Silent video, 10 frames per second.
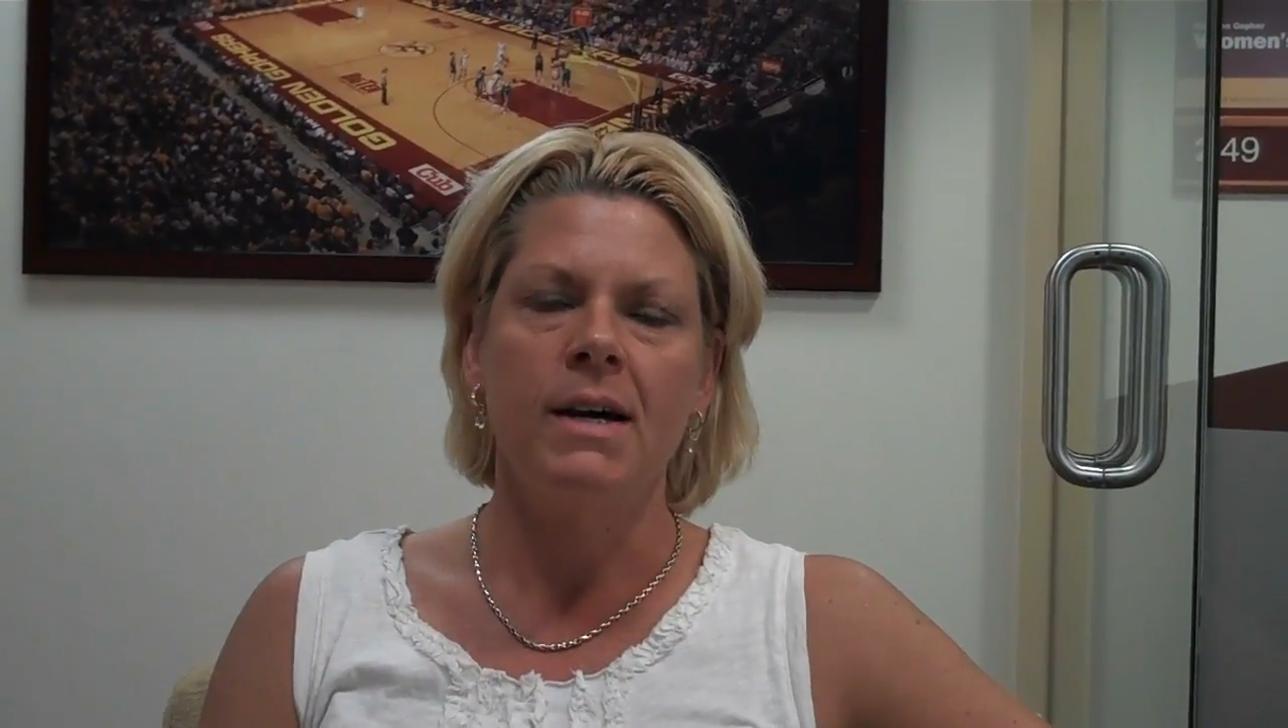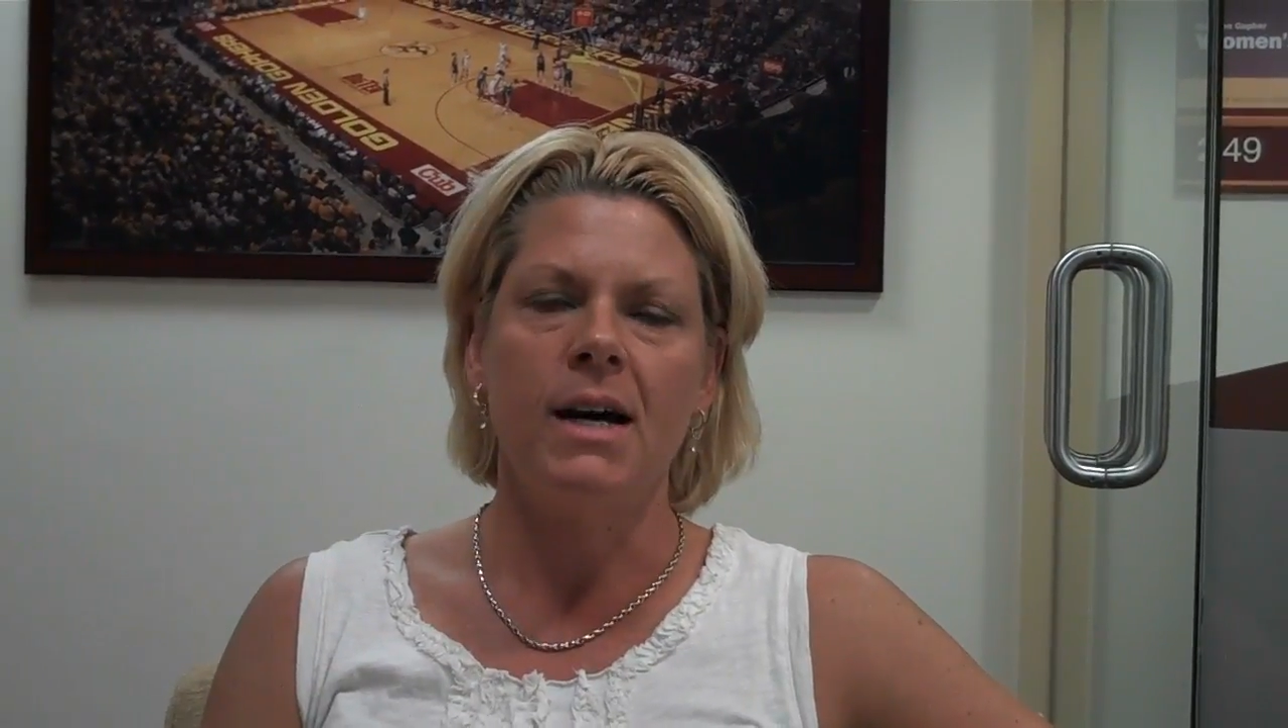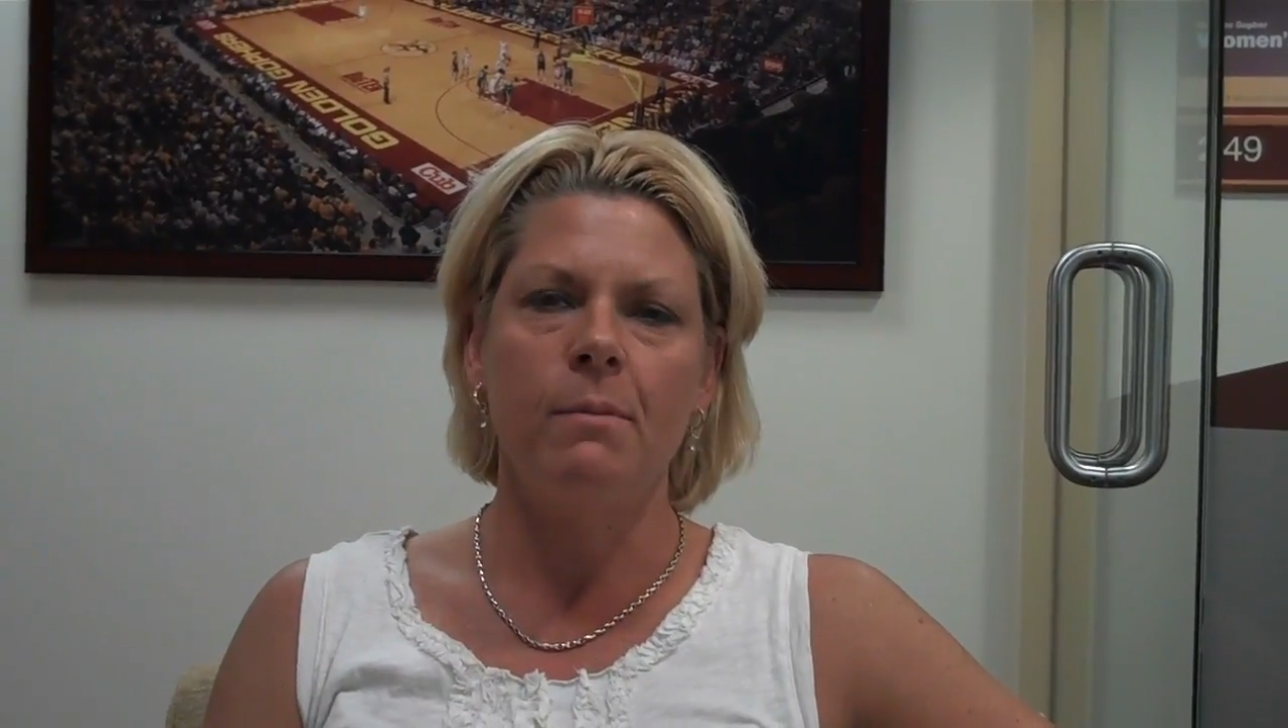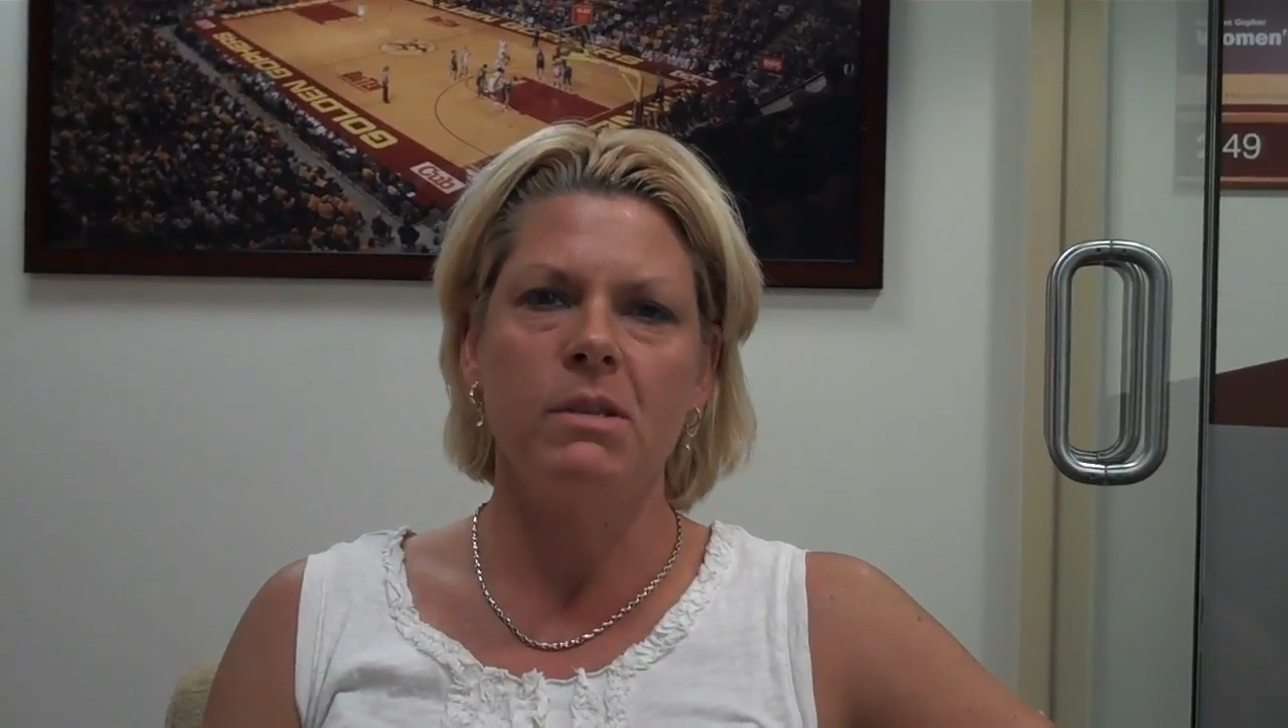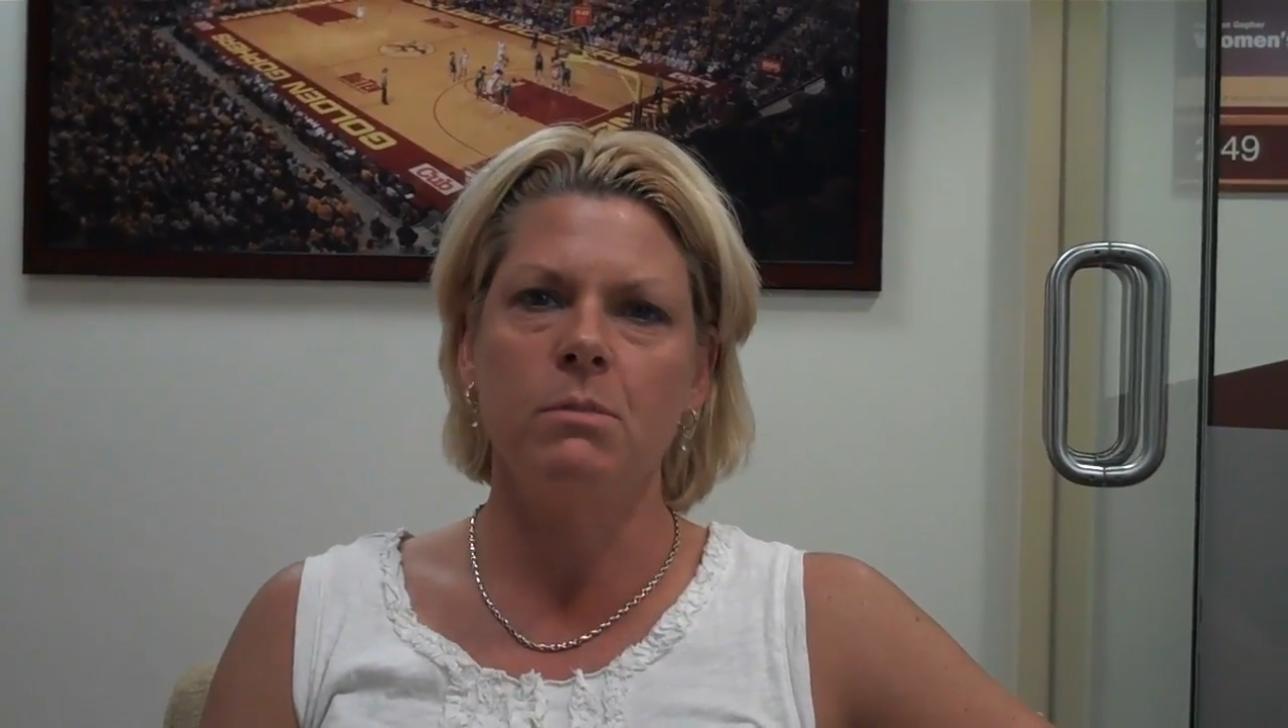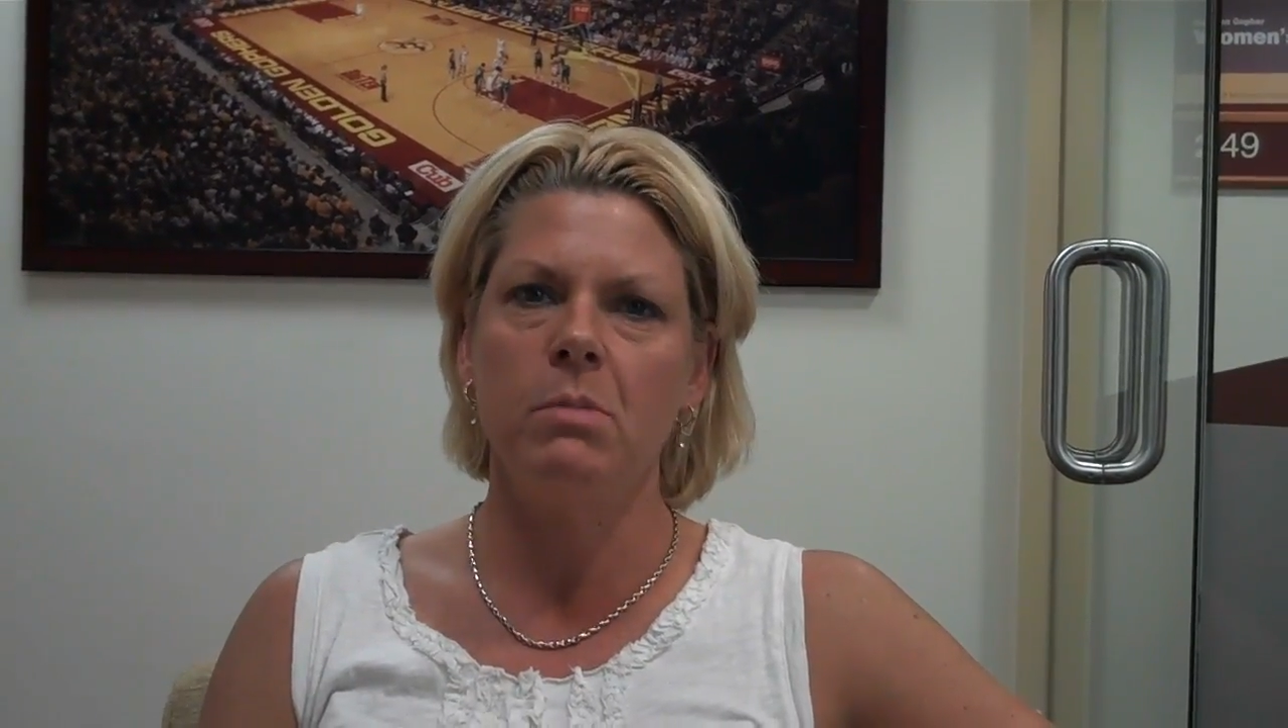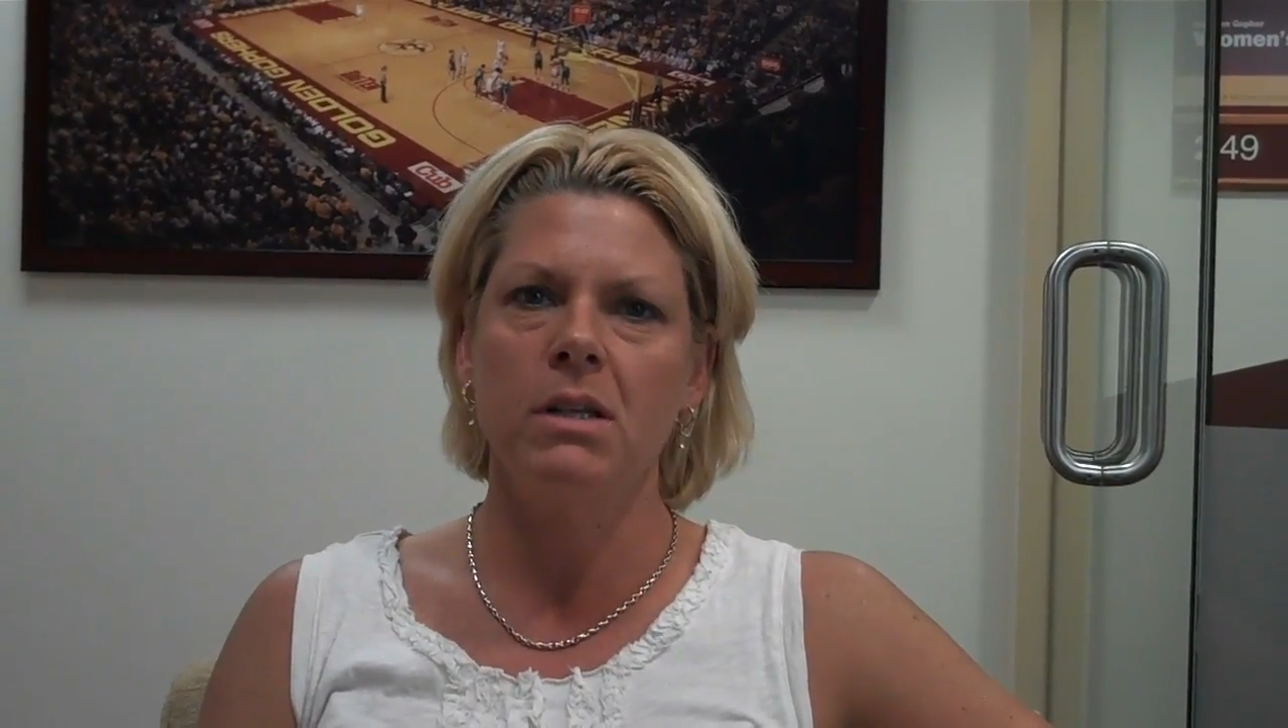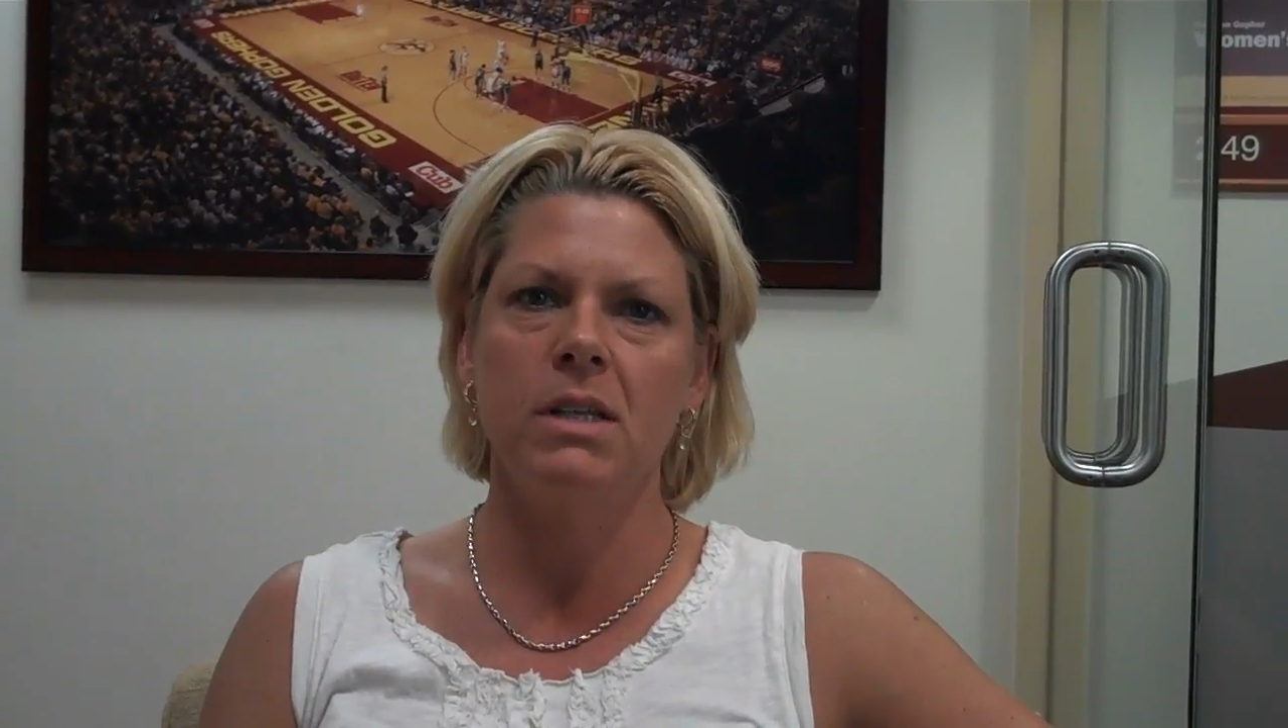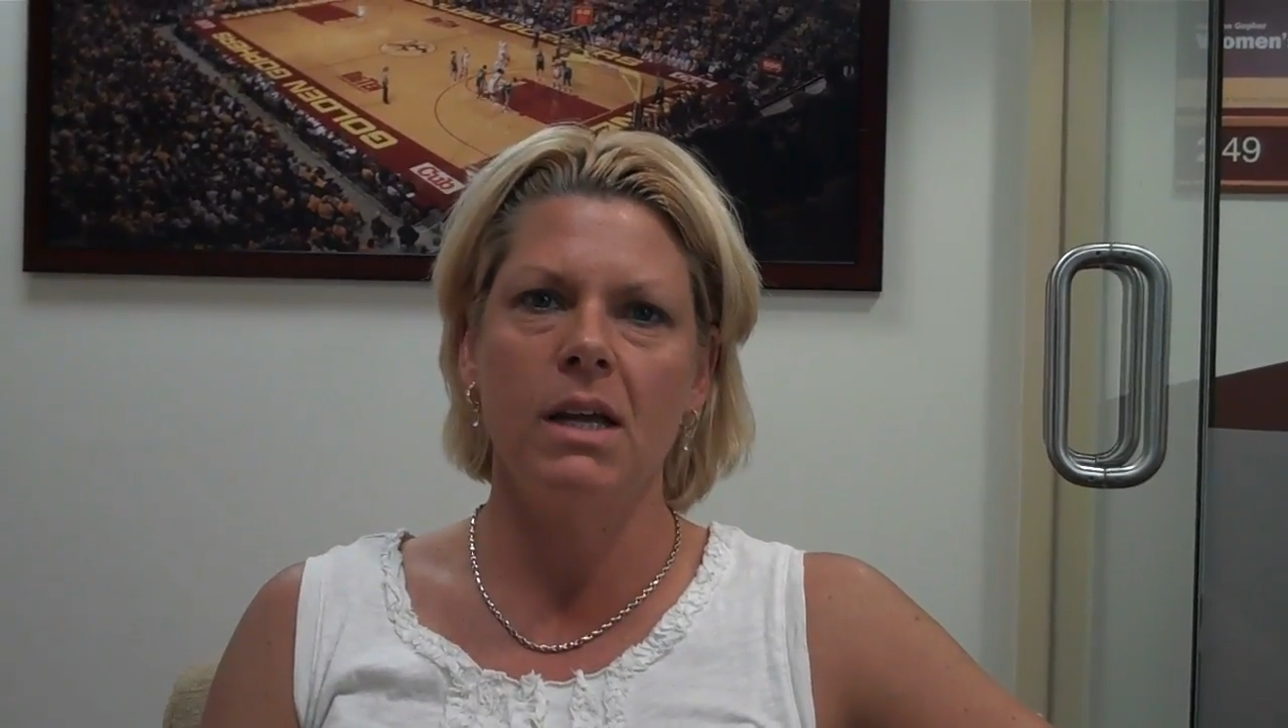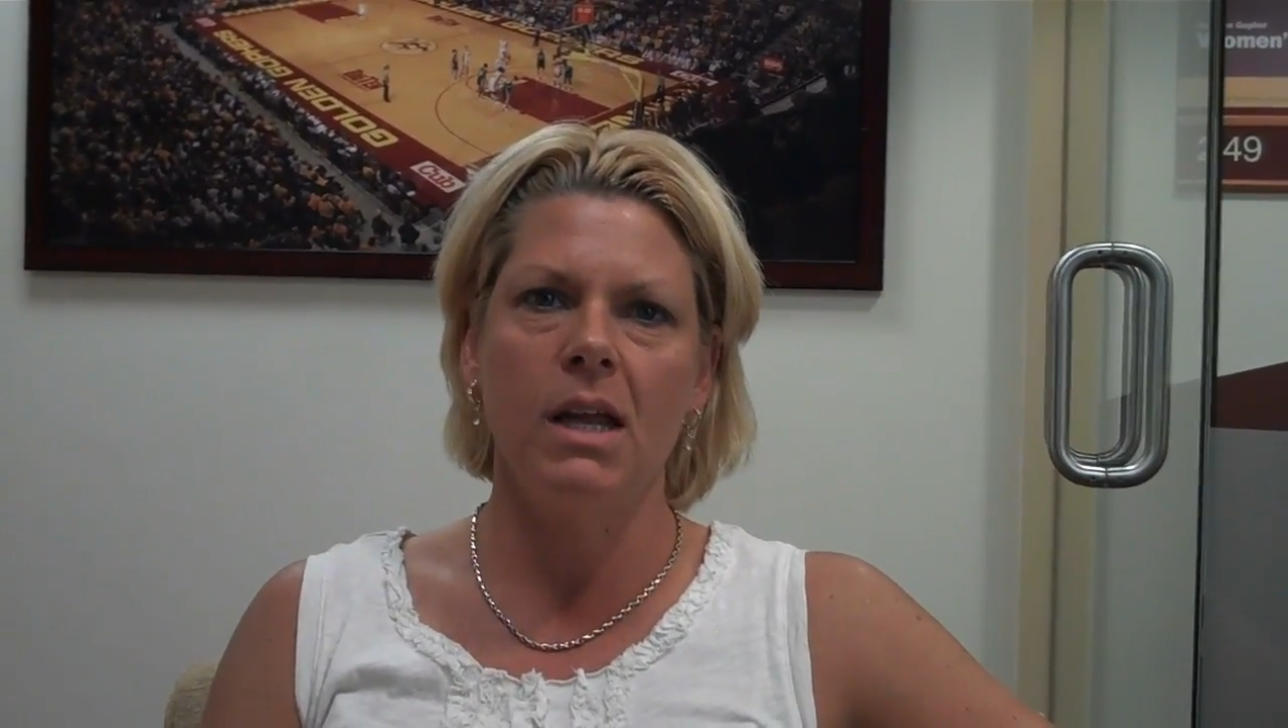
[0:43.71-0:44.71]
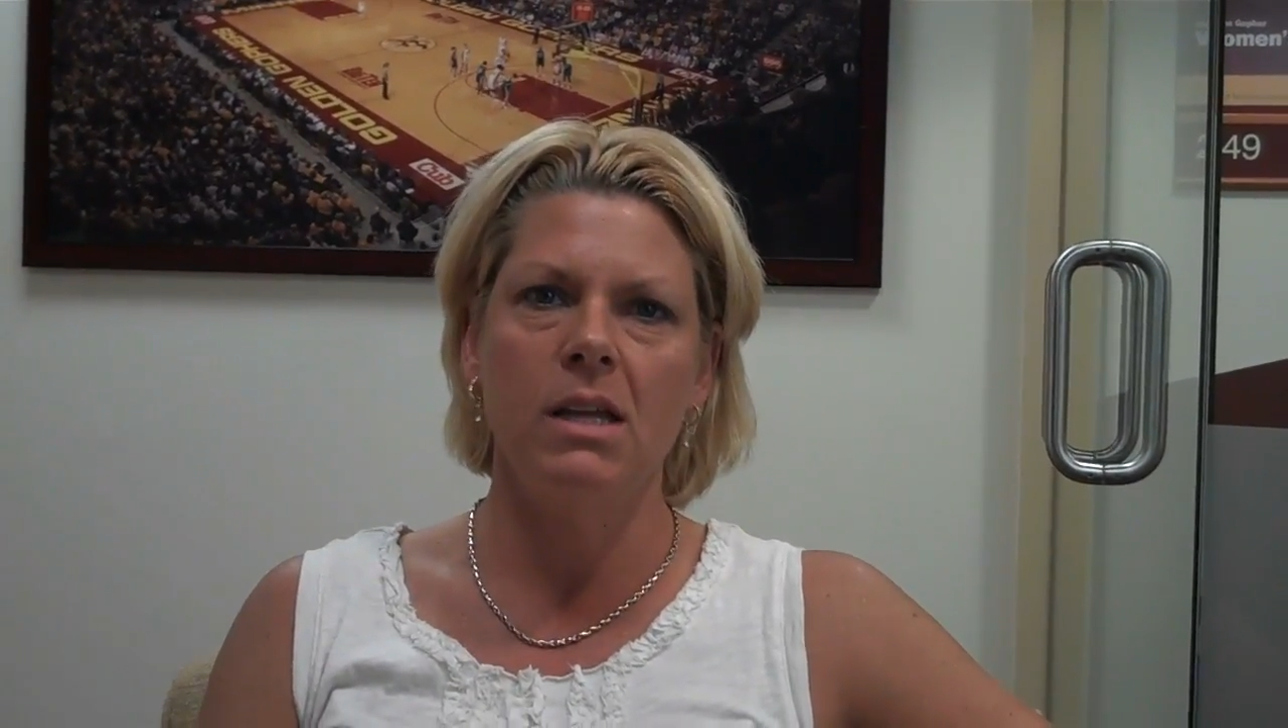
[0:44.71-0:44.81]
Um, it's a Big Ten